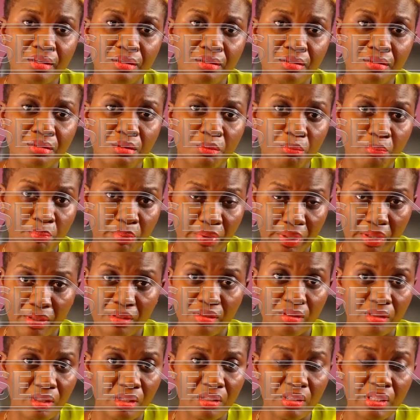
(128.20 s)
The big
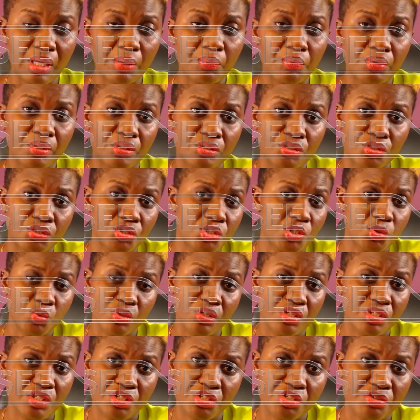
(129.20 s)
thing that we need to do is we
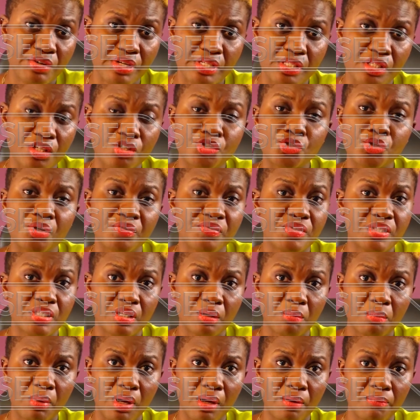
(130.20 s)
need to address the issue of
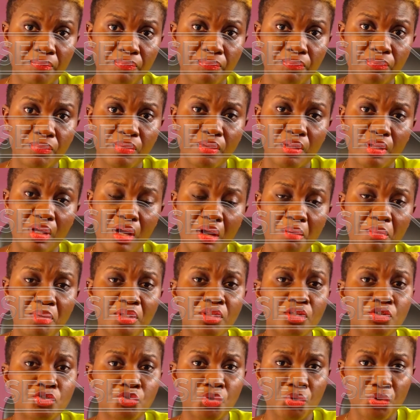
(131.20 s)
stigma. I mean,
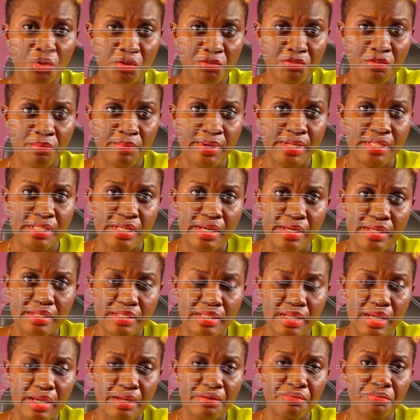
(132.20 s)
the truth of the matter is
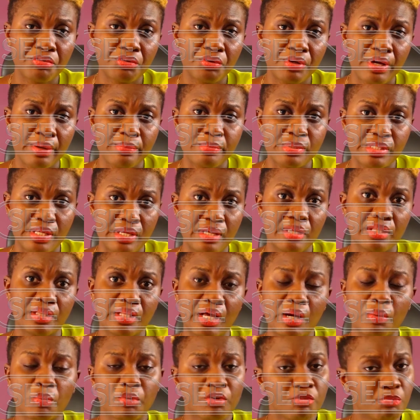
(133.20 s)
that even though I'm saying
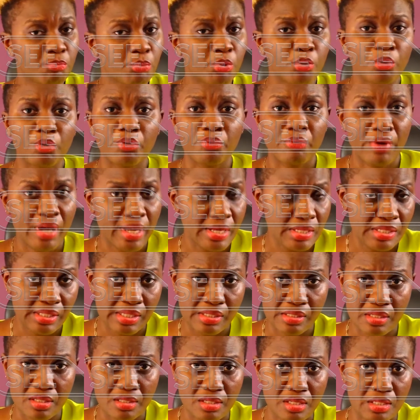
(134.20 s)
that we've progressed as
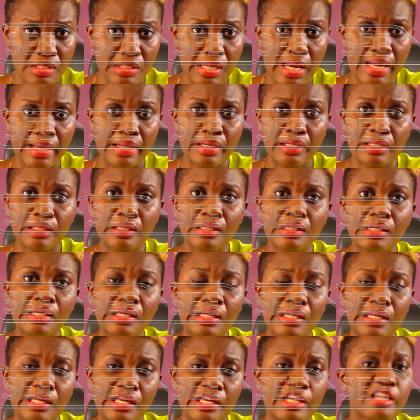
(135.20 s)
a society
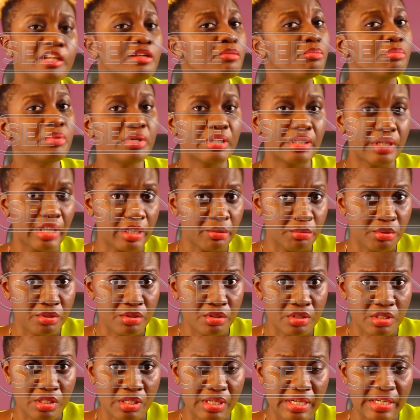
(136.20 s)
in being able
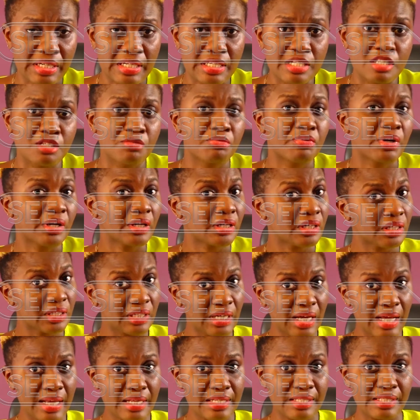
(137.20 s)
to at least
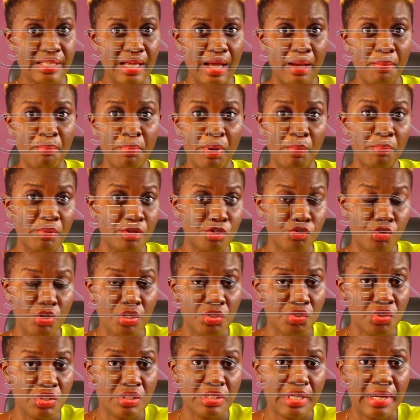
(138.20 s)
recognize that
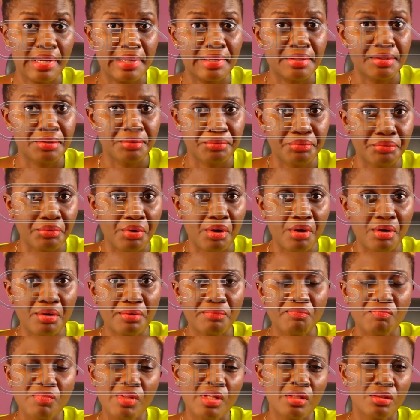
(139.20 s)
perpetrators are in the wrong,
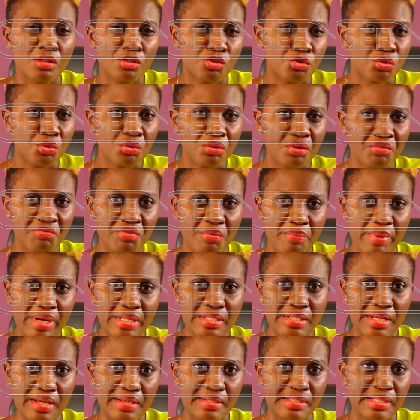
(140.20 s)
the truth of the
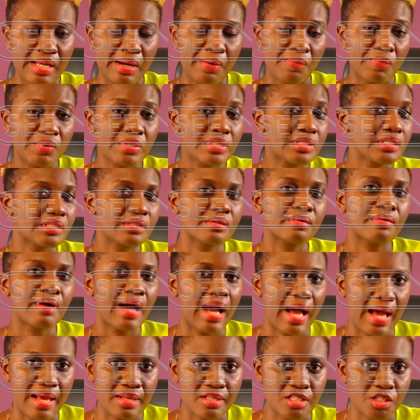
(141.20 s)
matter is that we still
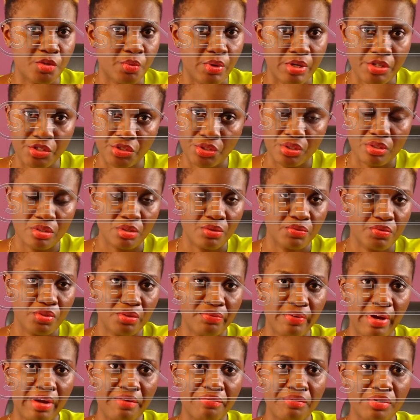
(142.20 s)
ask questions of
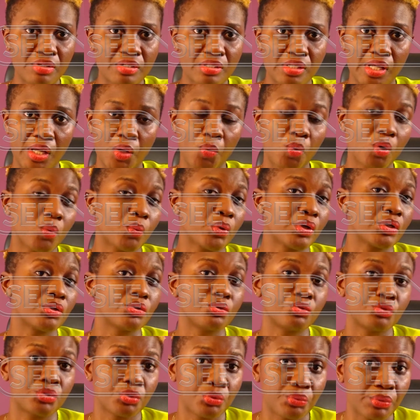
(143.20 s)
survivors, like, what were you
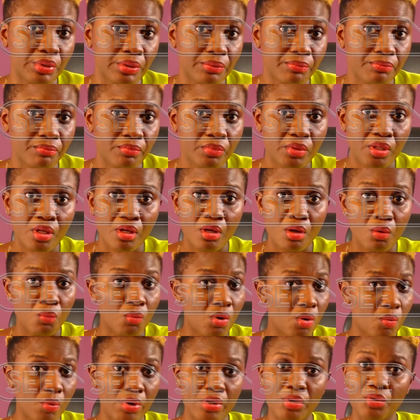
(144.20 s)
doing?
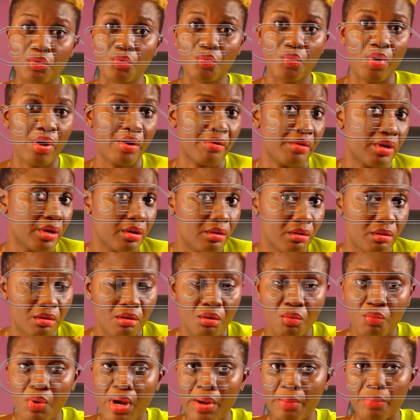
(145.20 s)
What were you wearing?
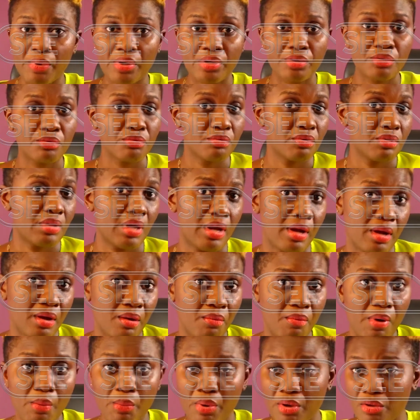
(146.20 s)
Why were you there?
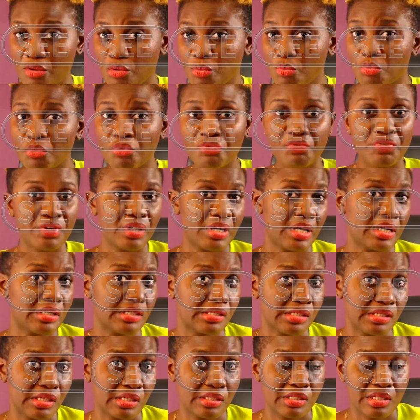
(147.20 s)
Why were you moving at a
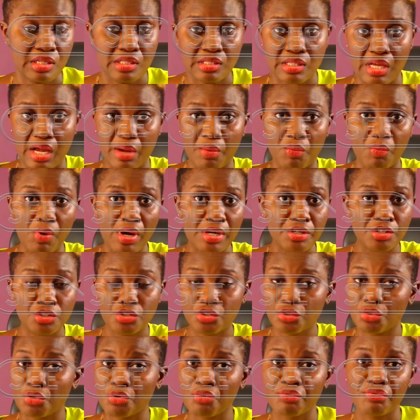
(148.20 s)
certain time? Why did you
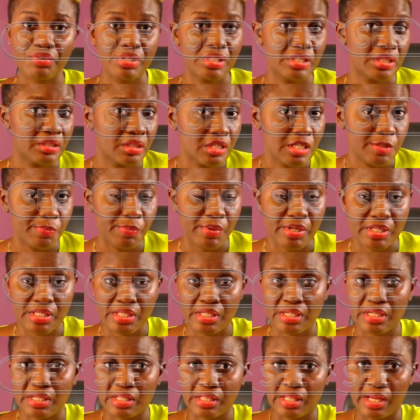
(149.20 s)
go visit this
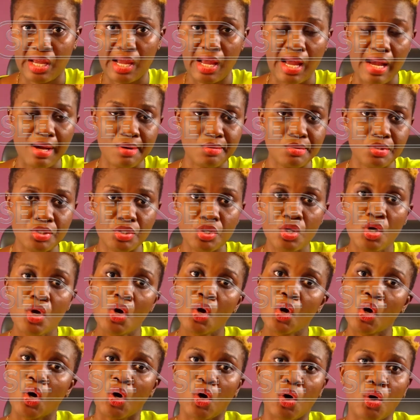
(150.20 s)
person in their house?
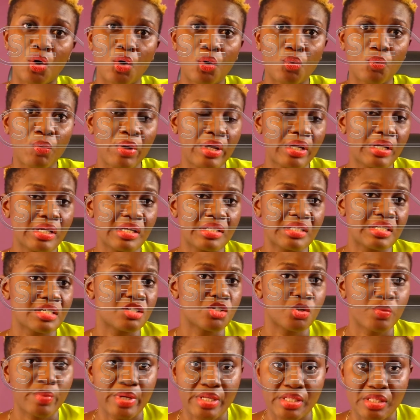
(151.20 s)
Or when it's a
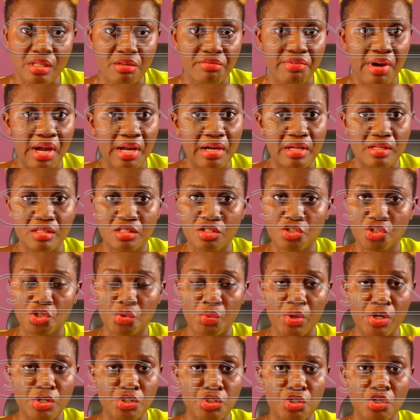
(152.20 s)
domestic violence
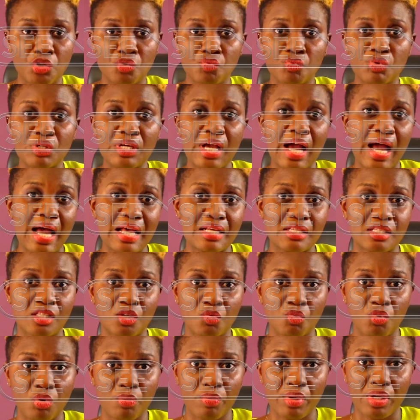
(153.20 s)
situation, we ask the
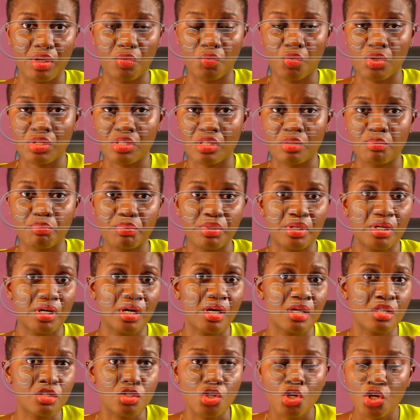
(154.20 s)
woman, was it
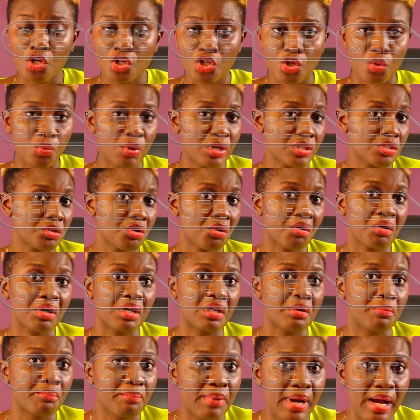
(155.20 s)
because you were
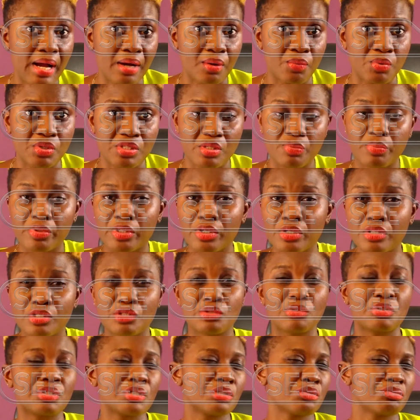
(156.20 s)
talking back? Was it because you
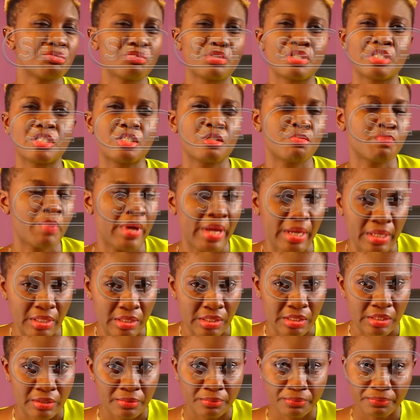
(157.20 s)
didn't
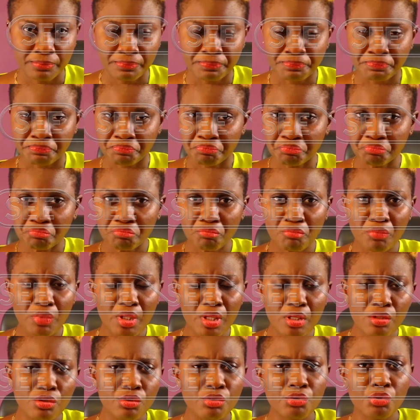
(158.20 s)
respect
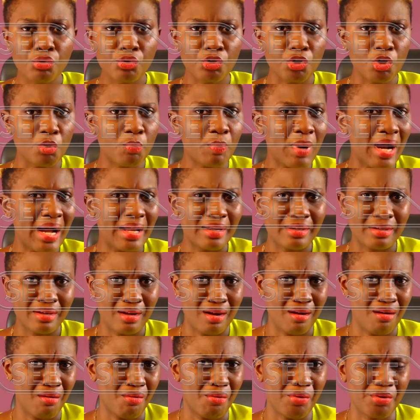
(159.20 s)
your
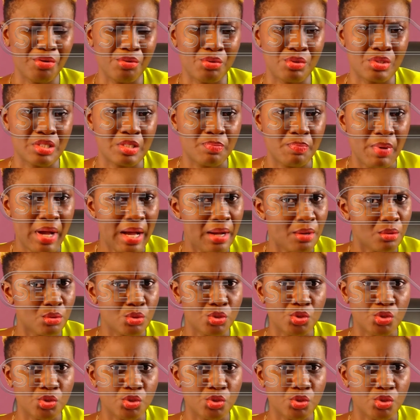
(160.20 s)
partner or your spouse?